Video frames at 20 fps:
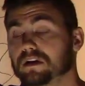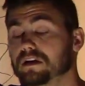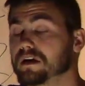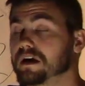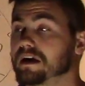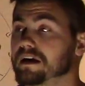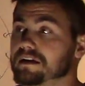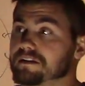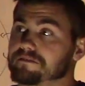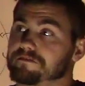
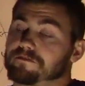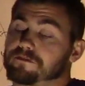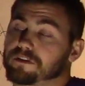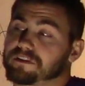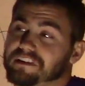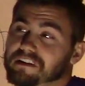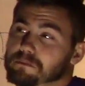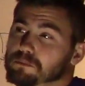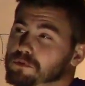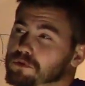For
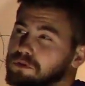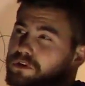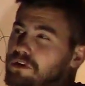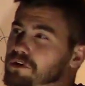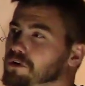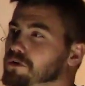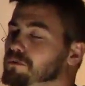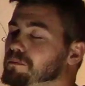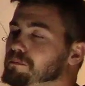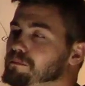
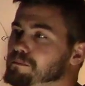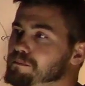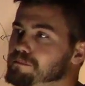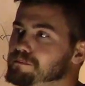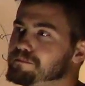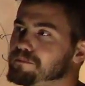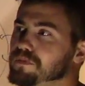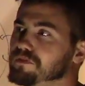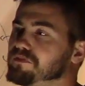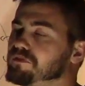example,
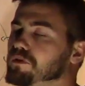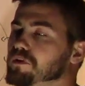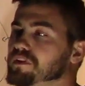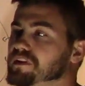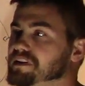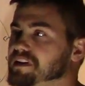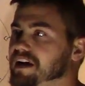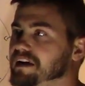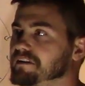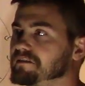before the
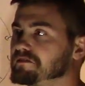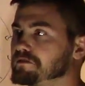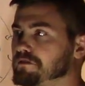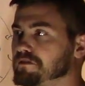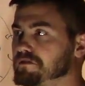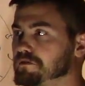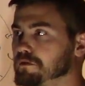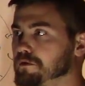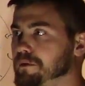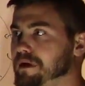
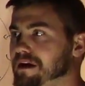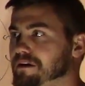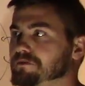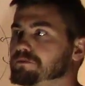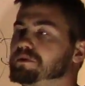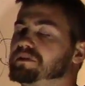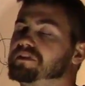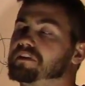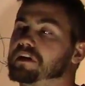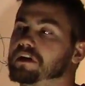dinosaurs were around,
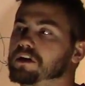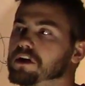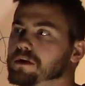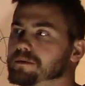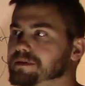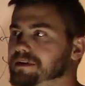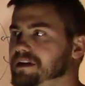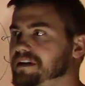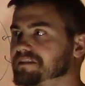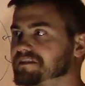we think
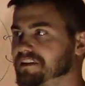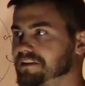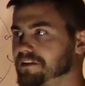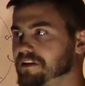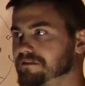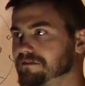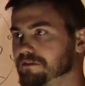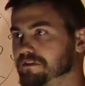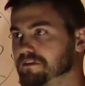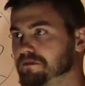carbon dioxide
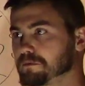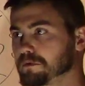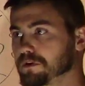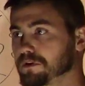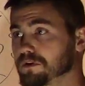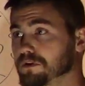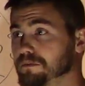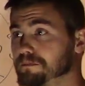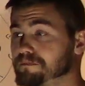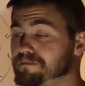levels
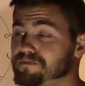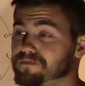were